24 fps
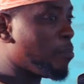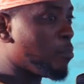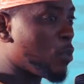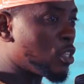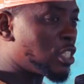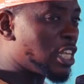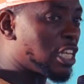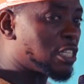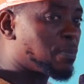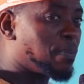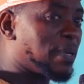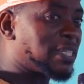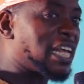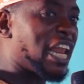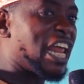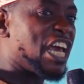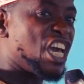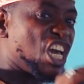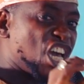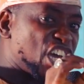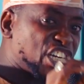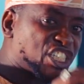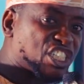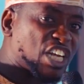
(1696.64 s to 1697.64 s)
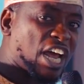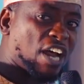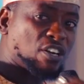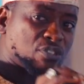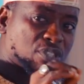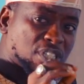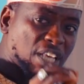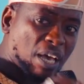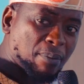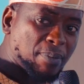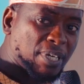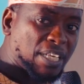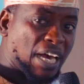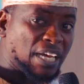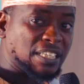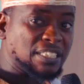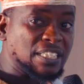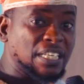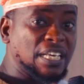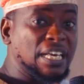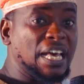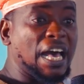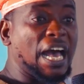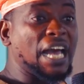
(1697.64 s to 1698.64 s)
most especially HR seminars,
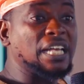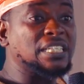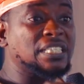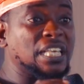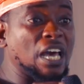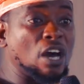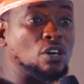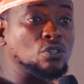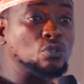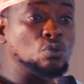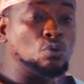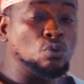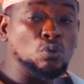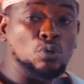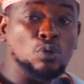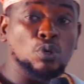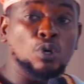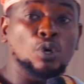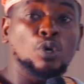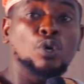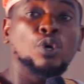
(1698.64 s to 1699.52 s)
I tell you,